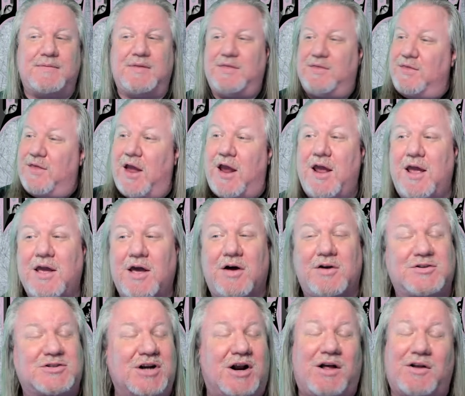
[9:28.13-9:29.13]
there you go,
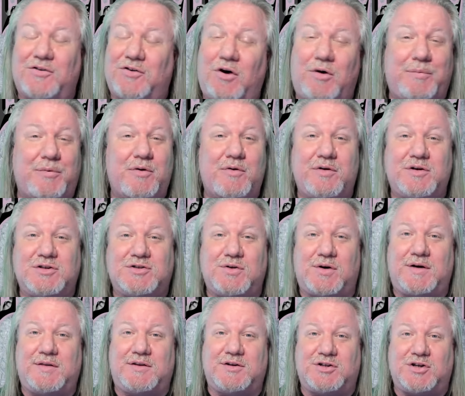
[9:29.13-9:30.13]
Charles. Hope you
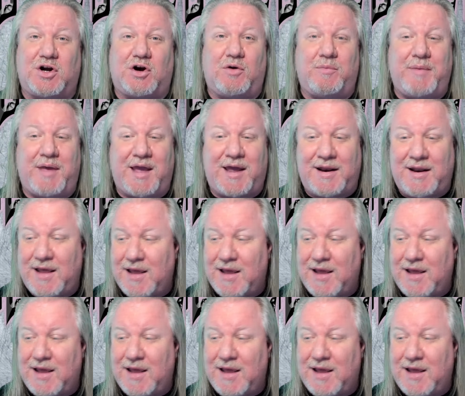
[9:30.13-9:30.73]
enjoyed the show, man.